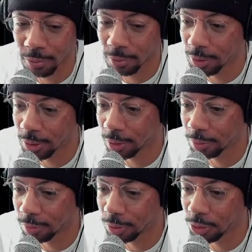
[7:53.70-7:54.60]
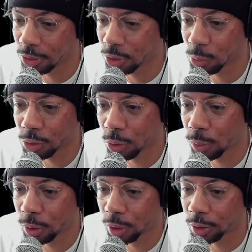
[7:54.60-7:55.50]
You know, you see what's
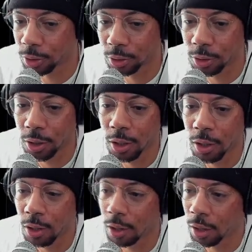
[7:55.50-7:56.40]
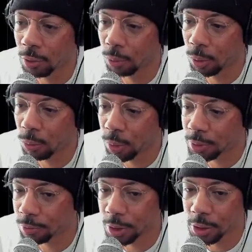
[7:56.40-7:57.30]
going on here. And
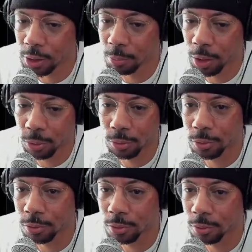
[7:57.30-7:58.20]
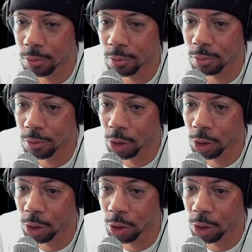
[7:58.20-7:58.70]
what's funny about the